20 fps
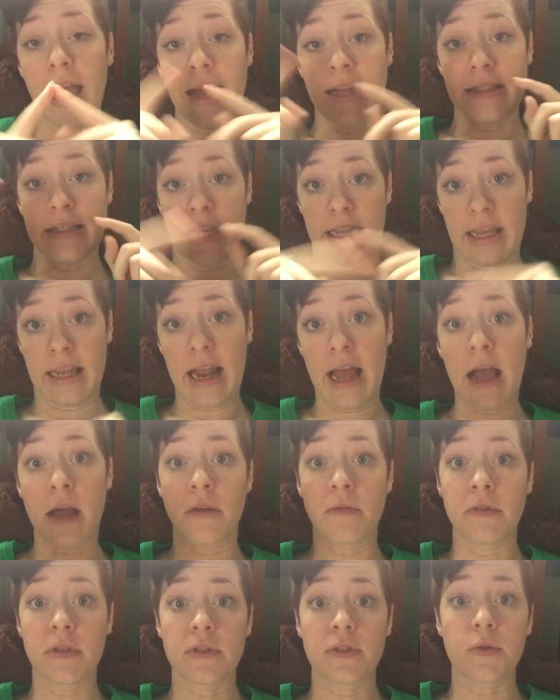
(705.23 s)
and take it
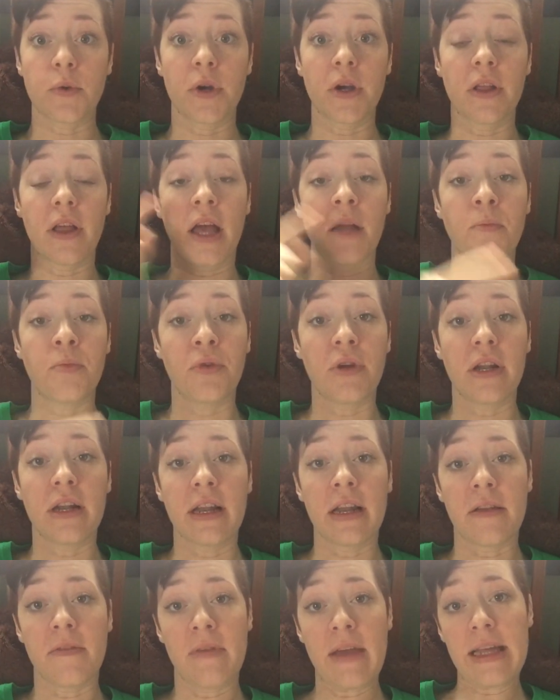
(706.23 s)
out of the soil and put
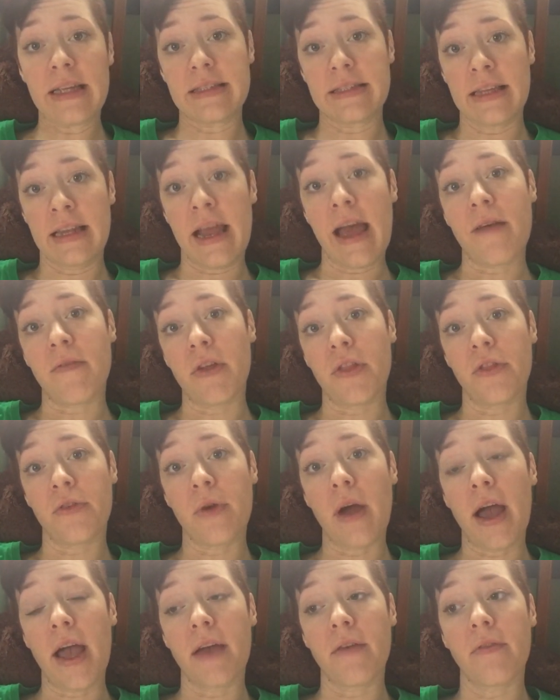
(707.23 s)
it in a vase and have it
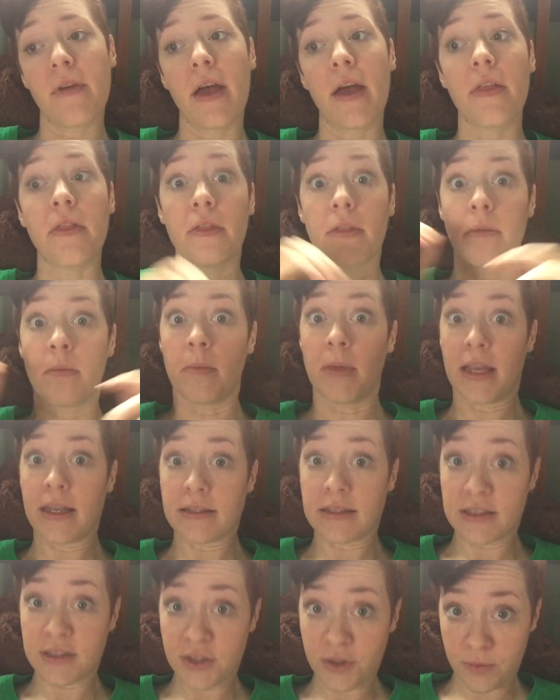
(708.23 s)
thrive,
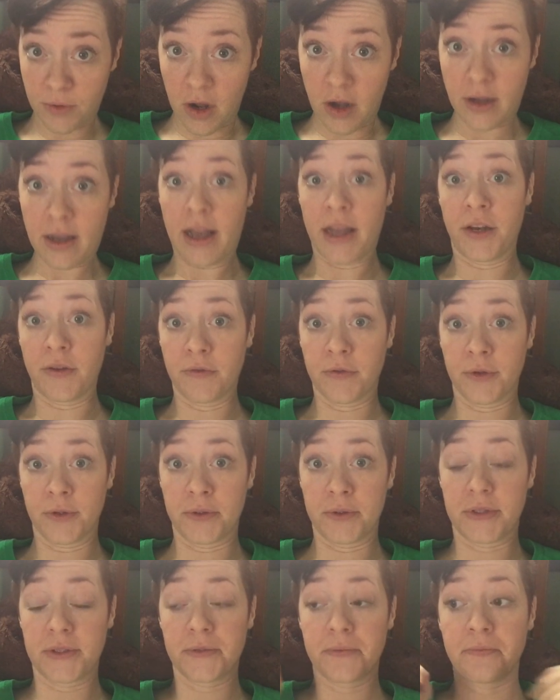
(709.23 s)
because it's the wrong kind of
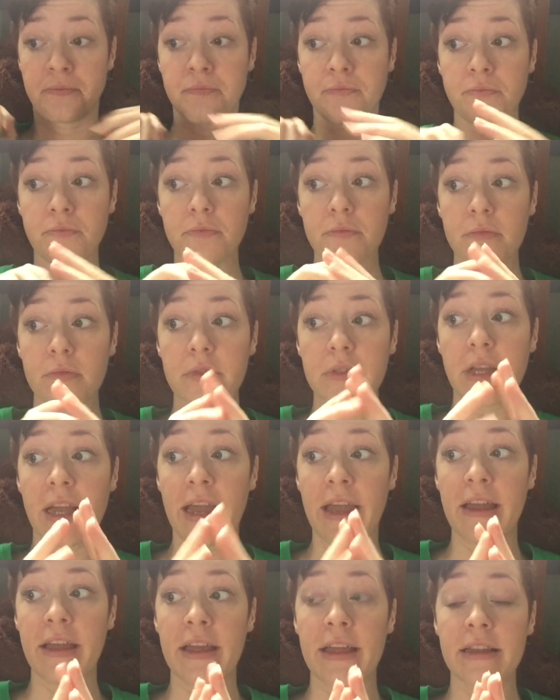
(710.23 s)
roots.
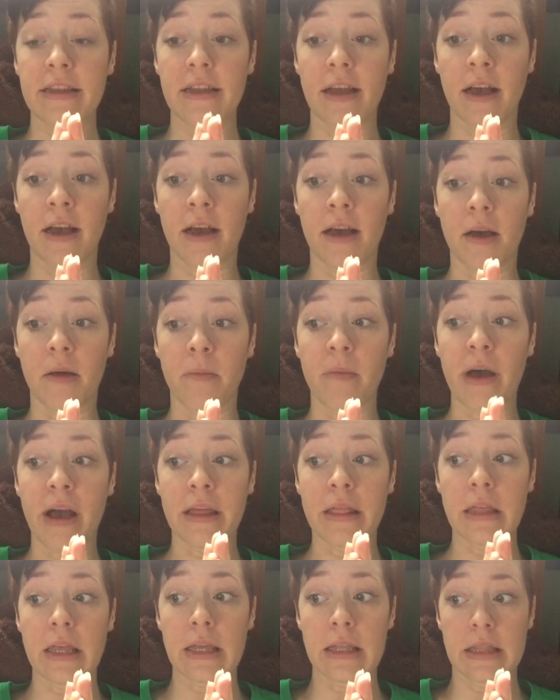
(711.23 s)
And
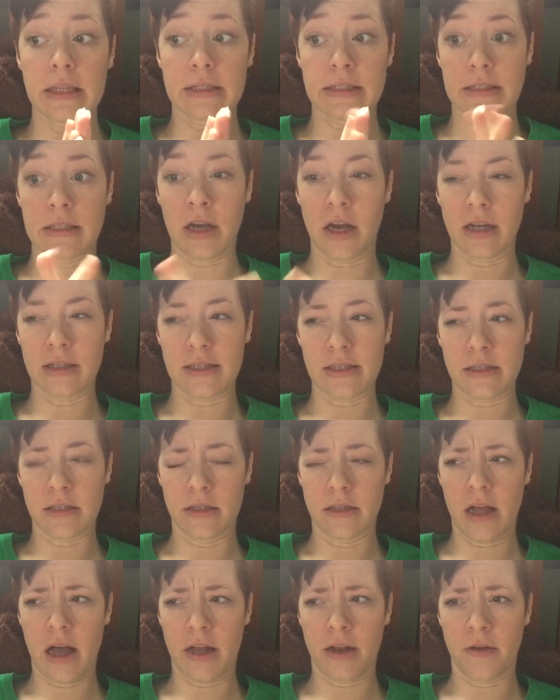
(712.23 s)
I think this causes
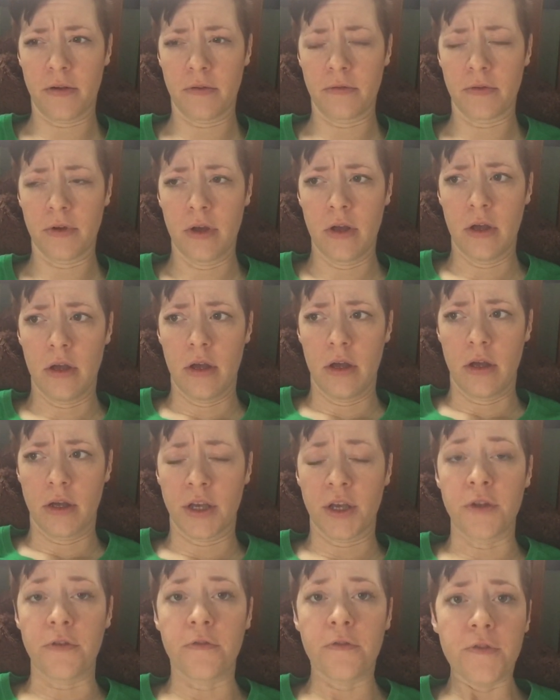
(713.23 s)
a lot of
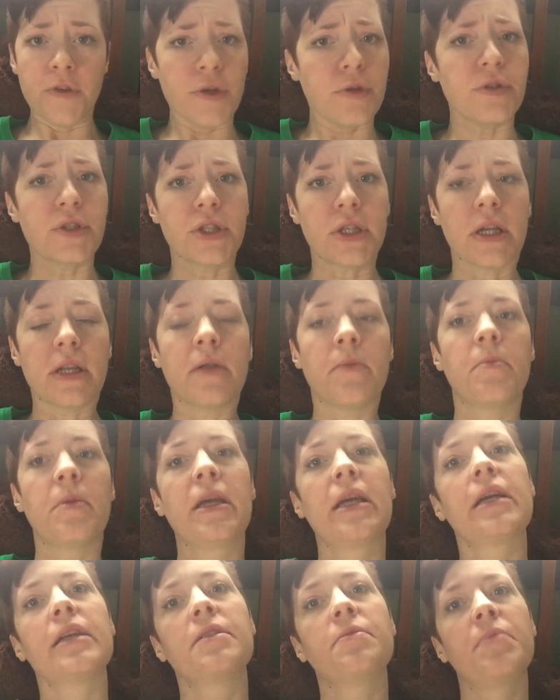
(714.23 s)
confusion,
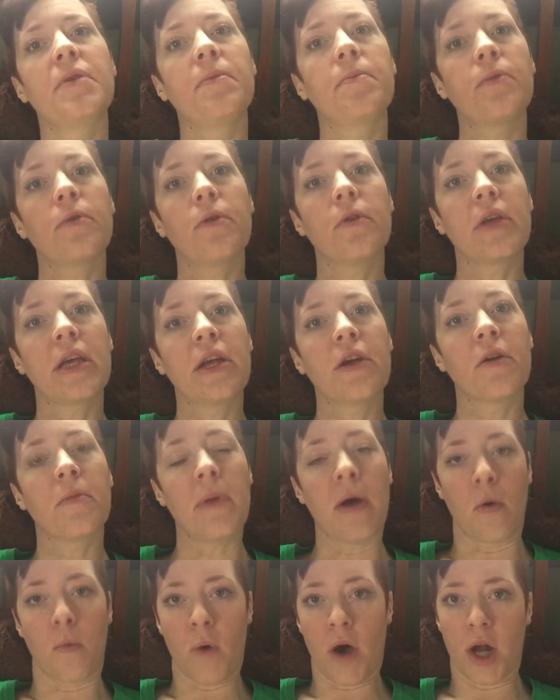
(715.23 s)
because people hear
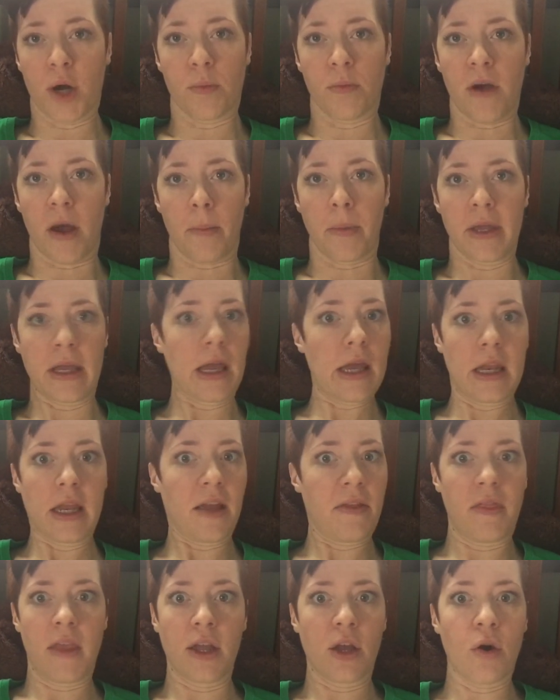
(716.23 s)
about water
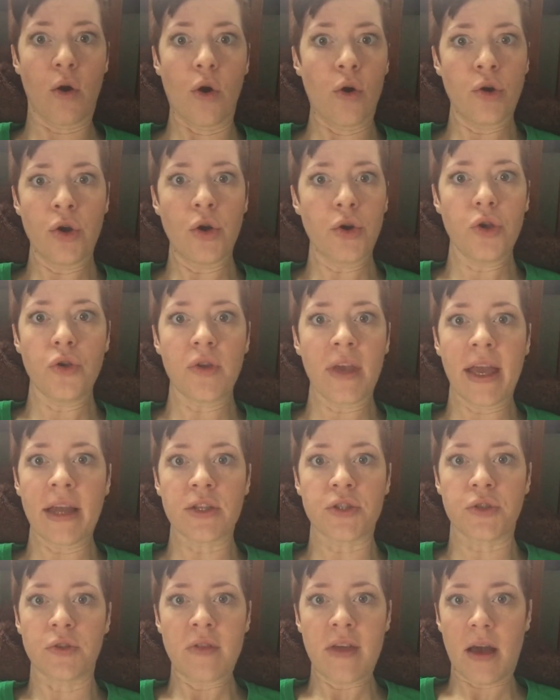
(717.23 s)
propagating and they go, oh no, you
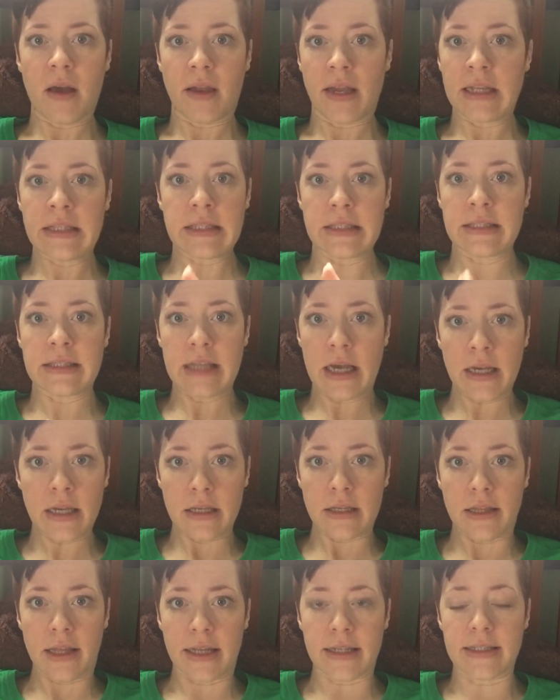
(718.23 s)
can't do that, it's a
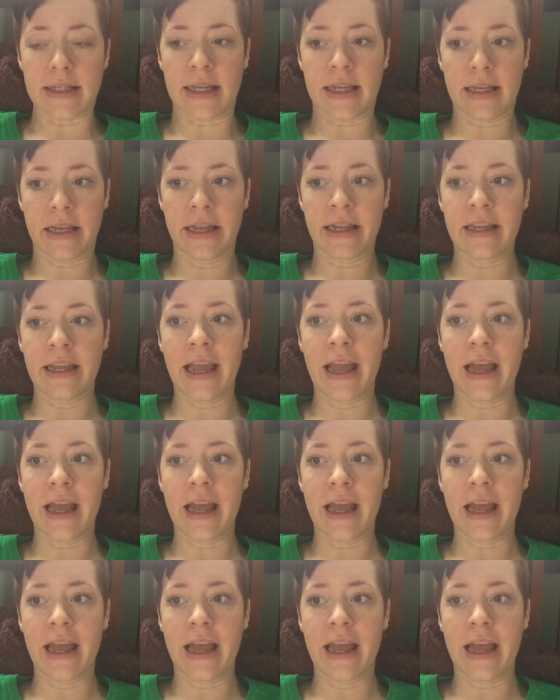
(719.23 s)
succulent, it